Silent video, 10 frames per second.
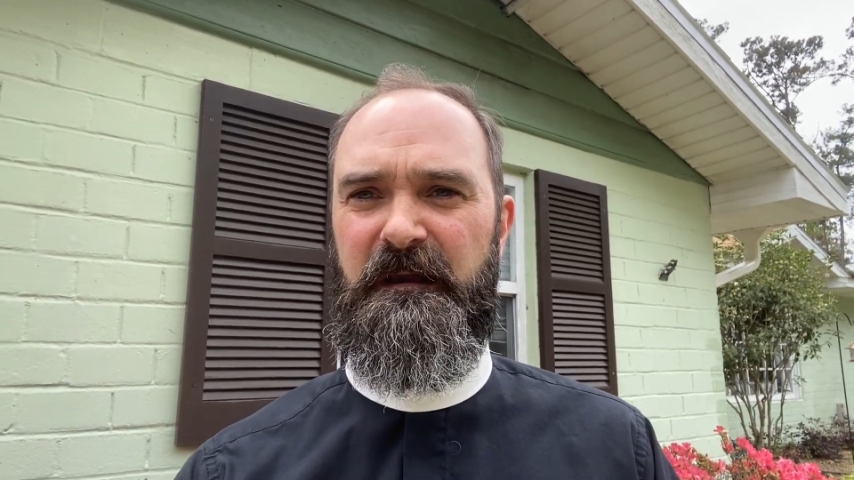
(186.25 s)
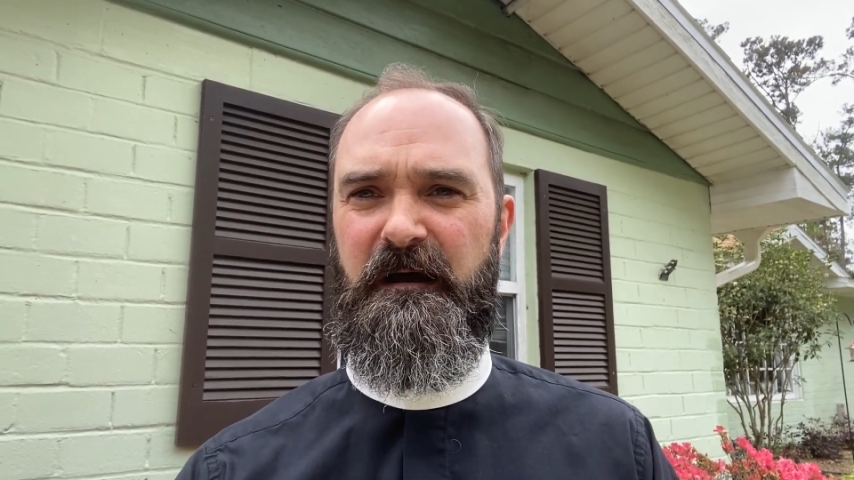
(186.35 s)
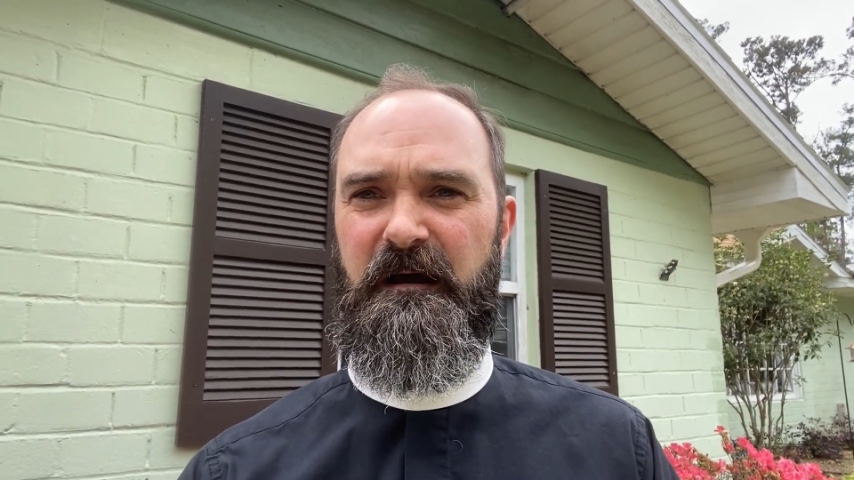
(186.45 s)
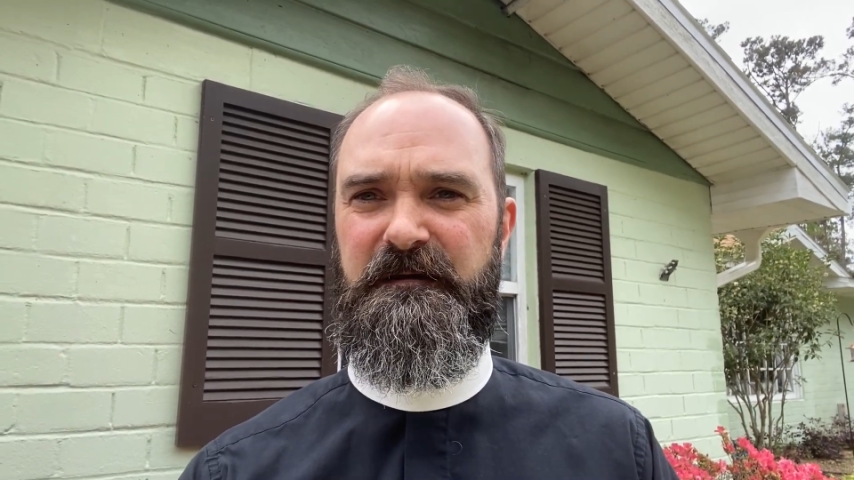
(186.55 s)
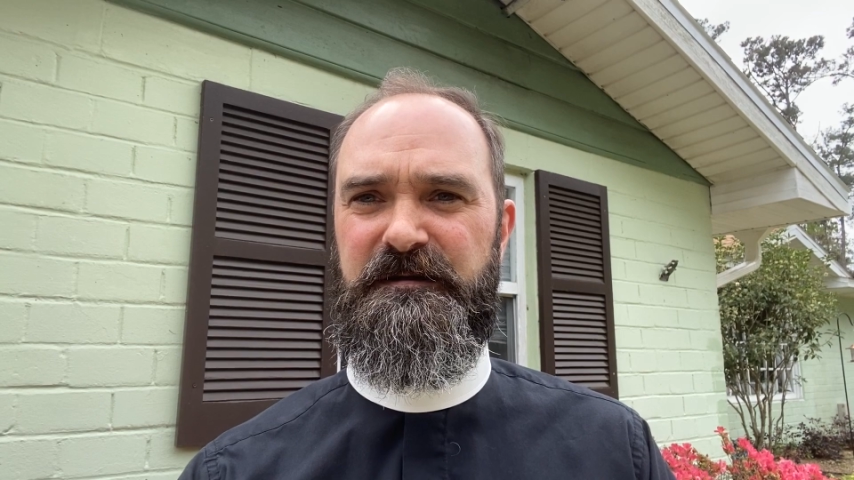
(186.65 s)

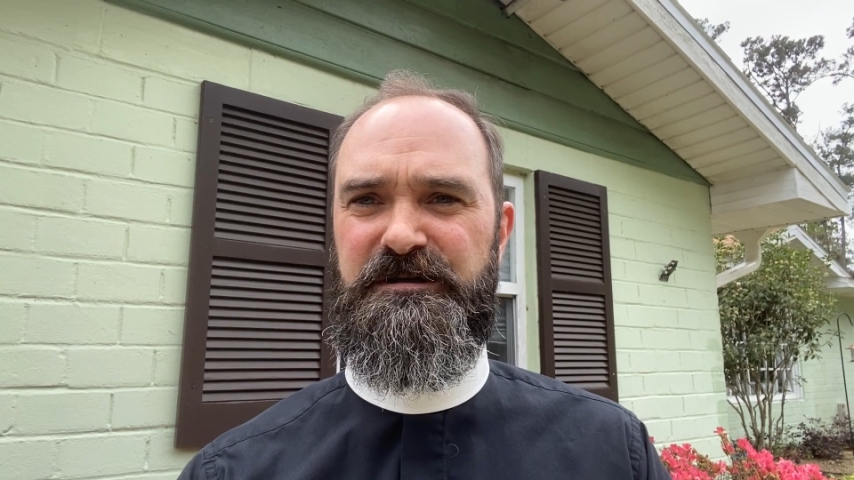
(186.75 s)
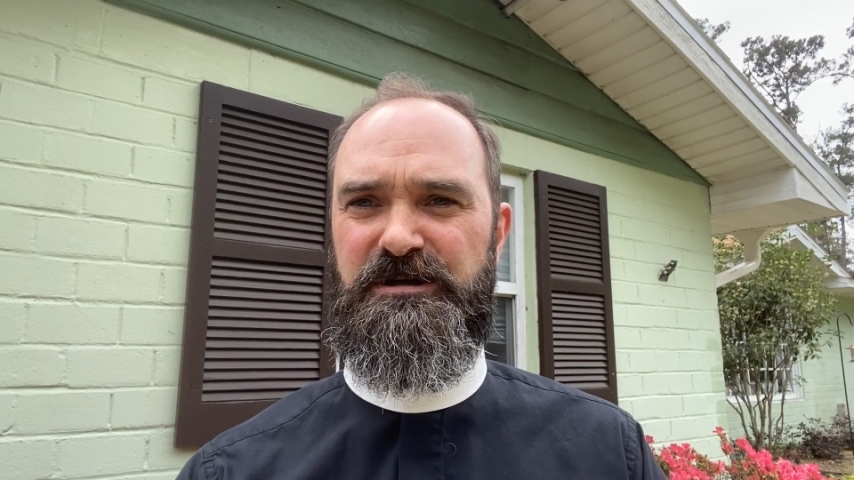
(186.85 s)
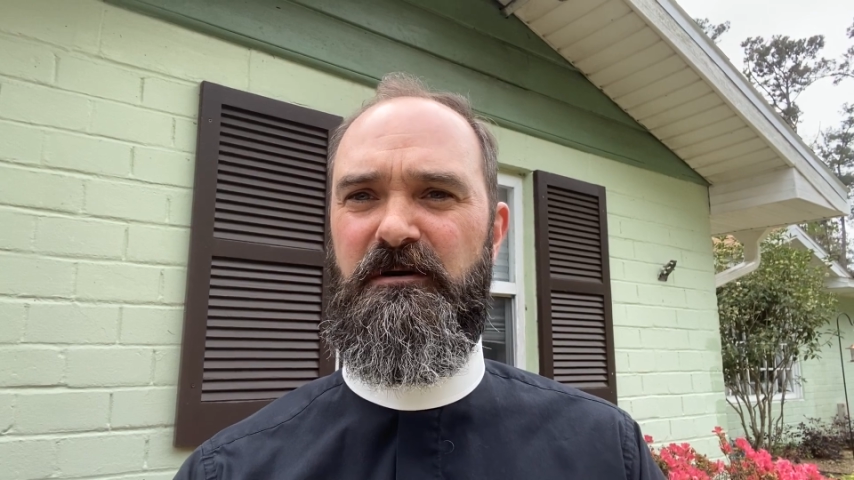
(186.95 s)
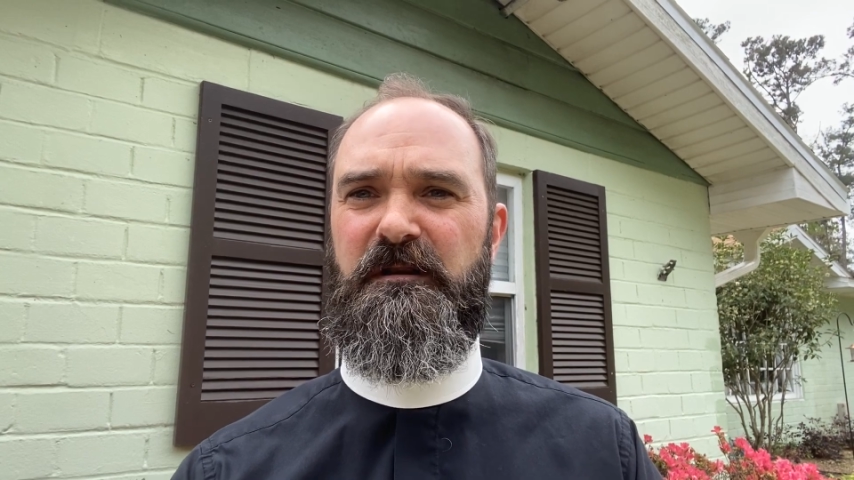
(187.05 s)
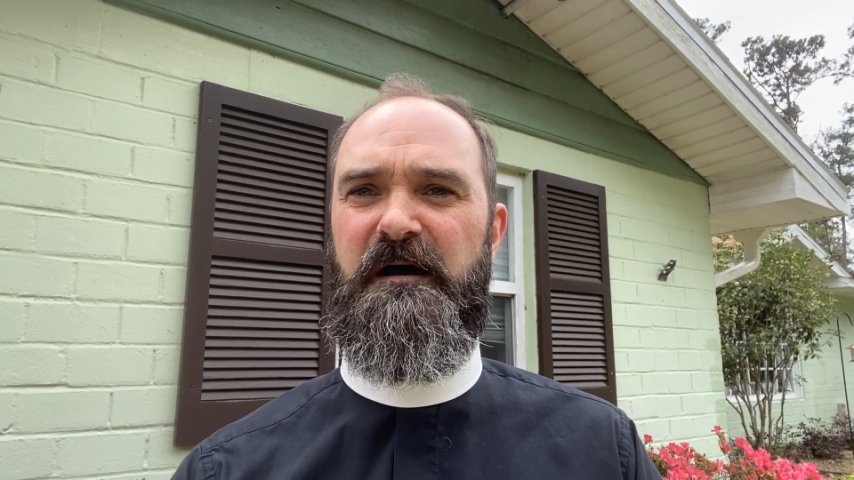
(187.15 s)
to
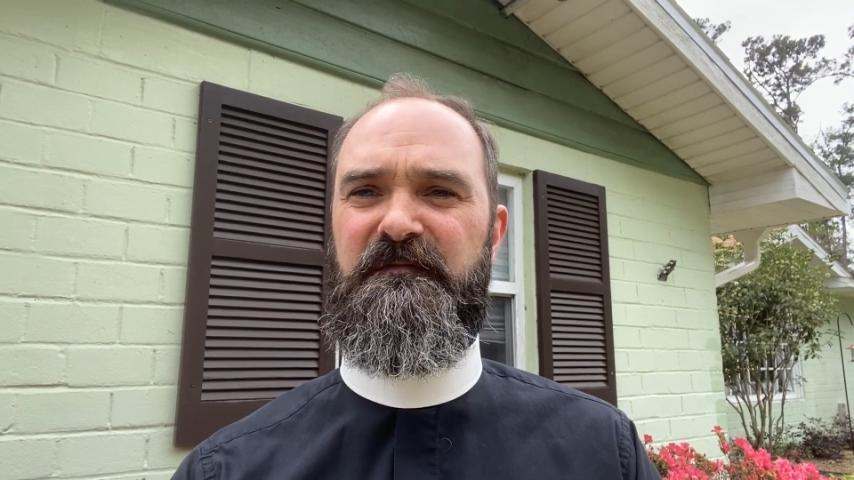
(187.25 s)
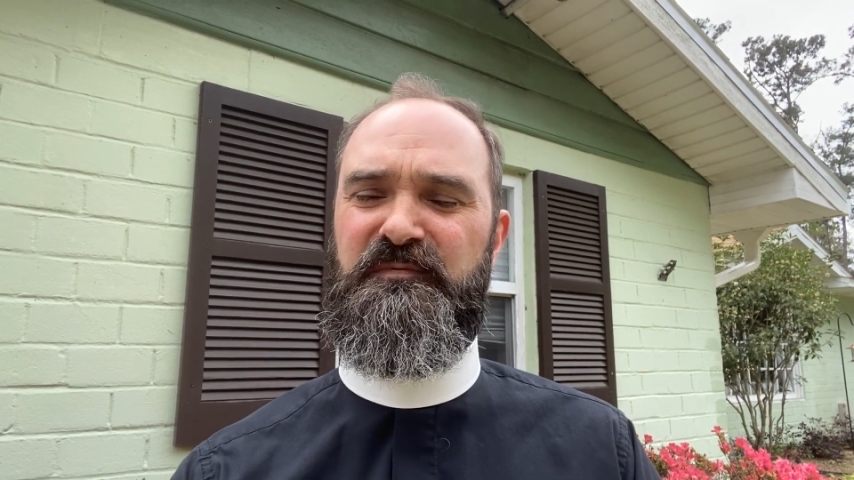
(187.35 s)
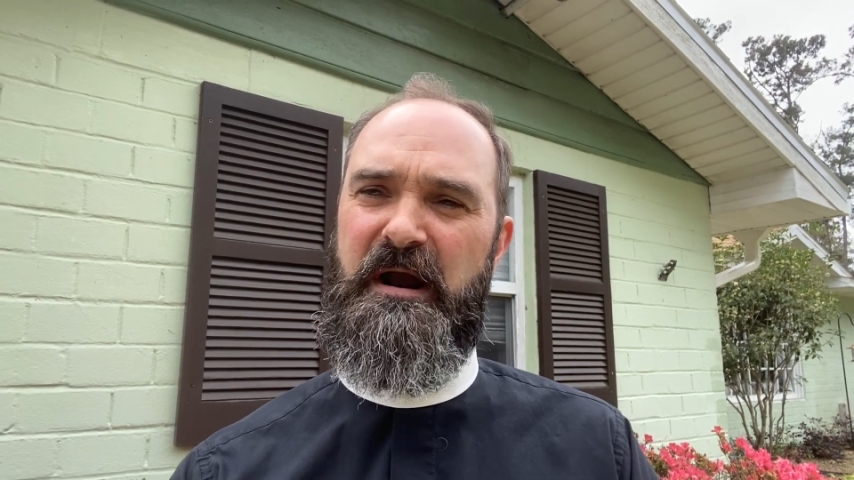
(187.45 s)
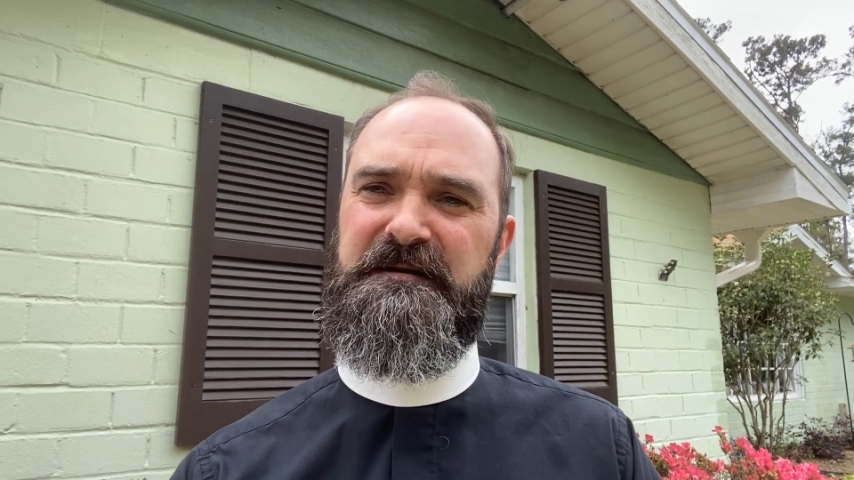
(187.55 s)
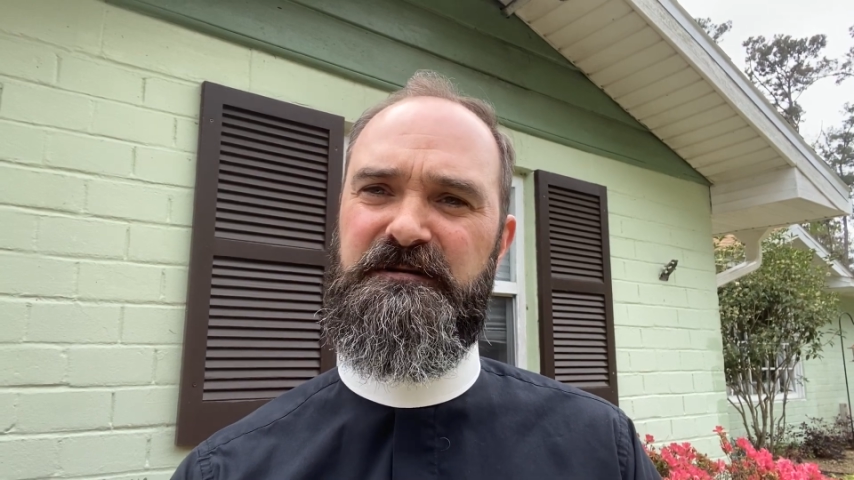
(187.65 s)
show love in
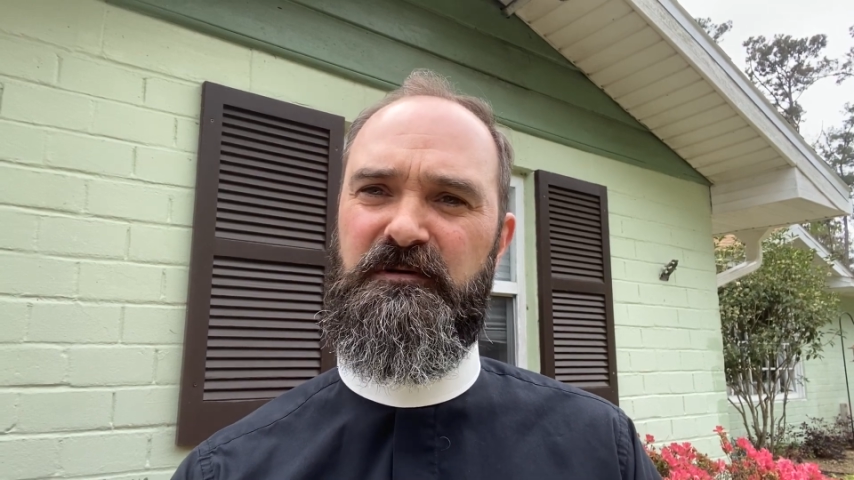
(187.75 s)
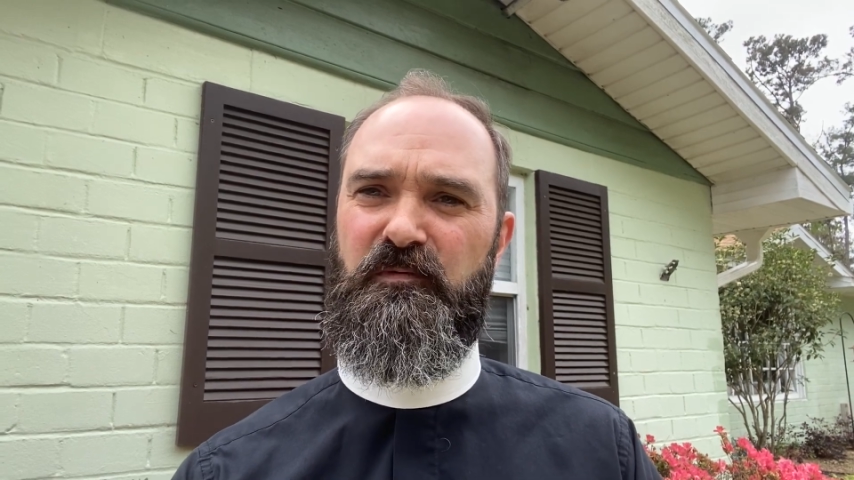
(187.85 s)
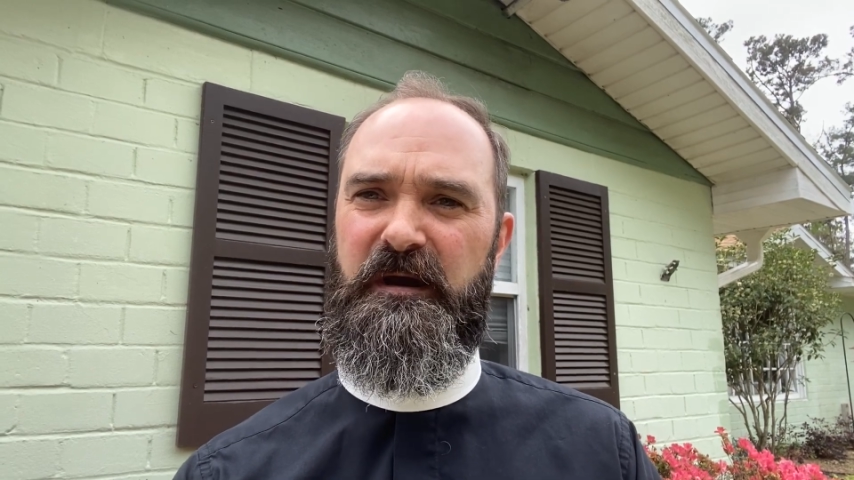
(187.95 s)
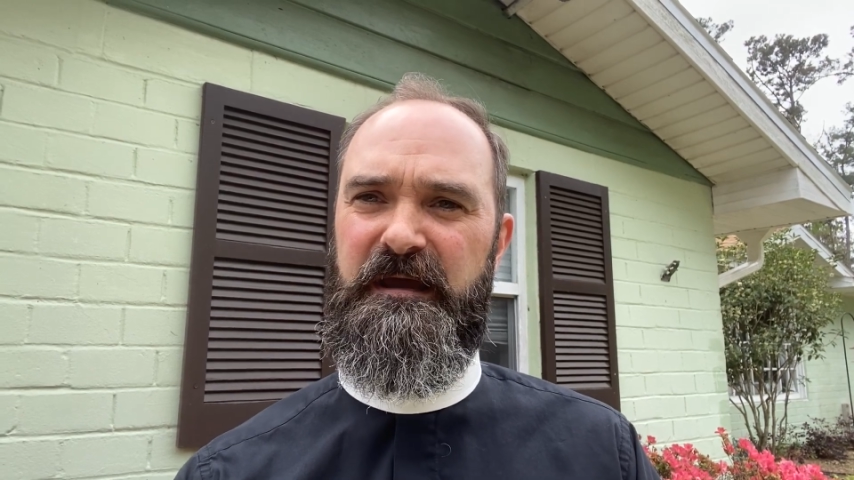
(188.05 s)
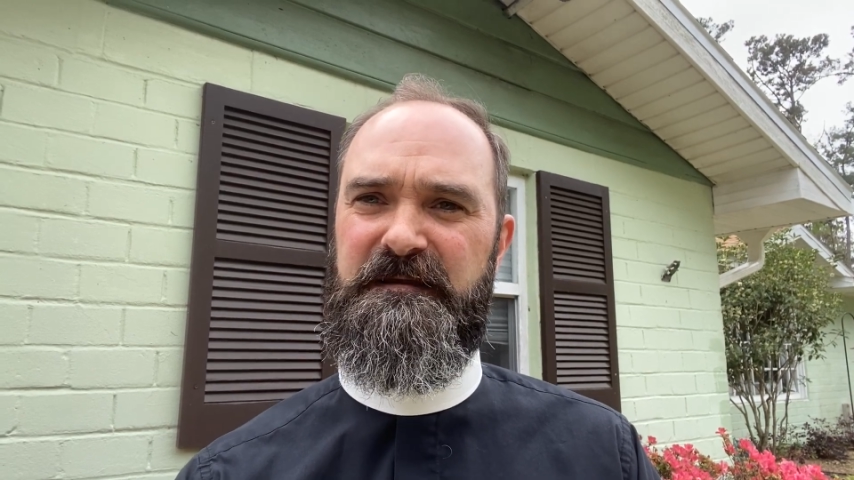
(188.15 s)

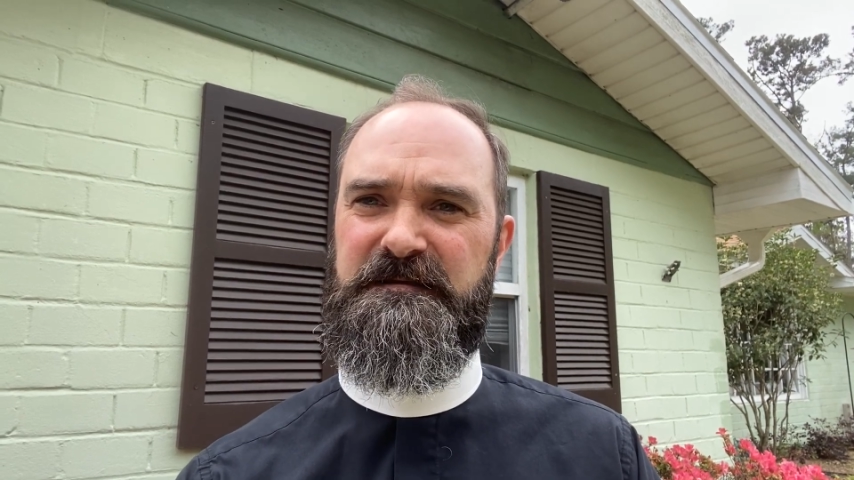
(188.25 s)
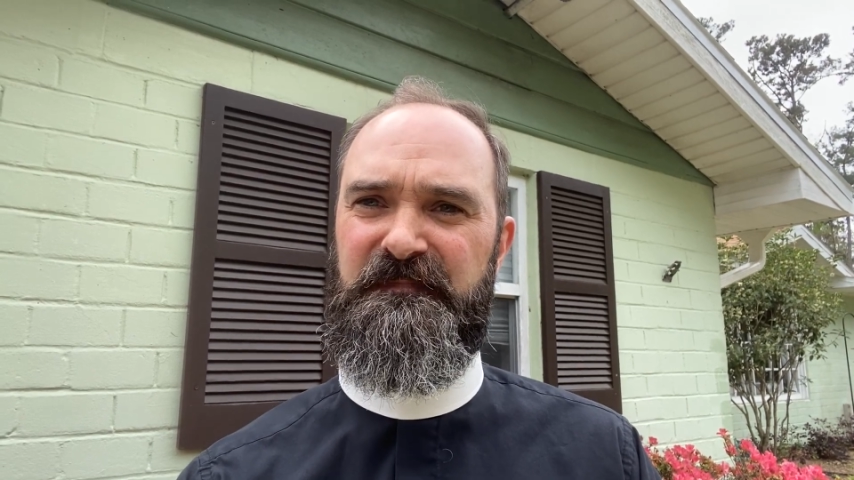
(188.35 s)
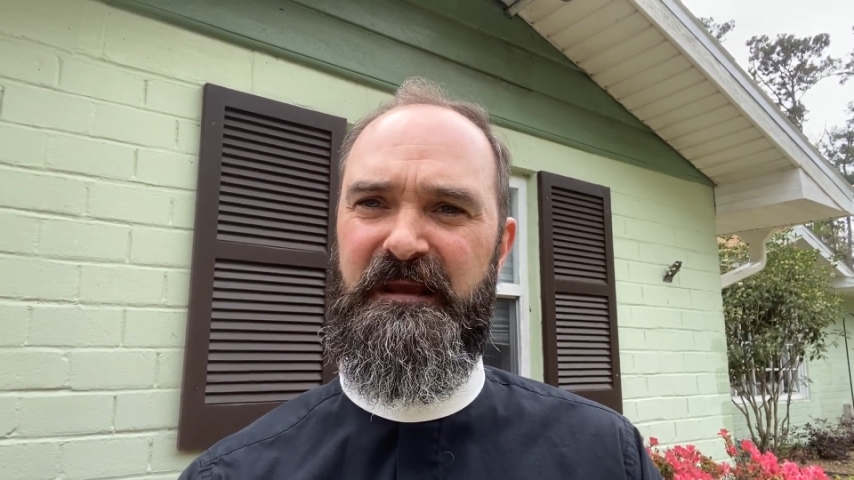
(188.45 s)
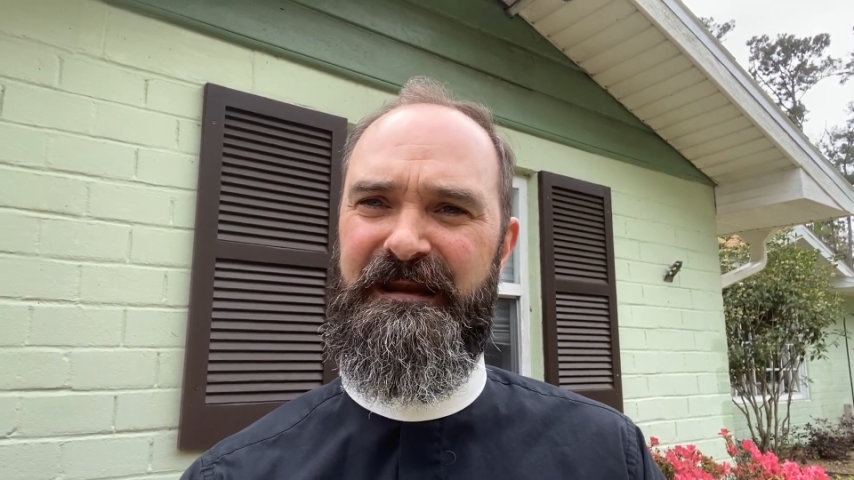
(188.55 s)
practical ways,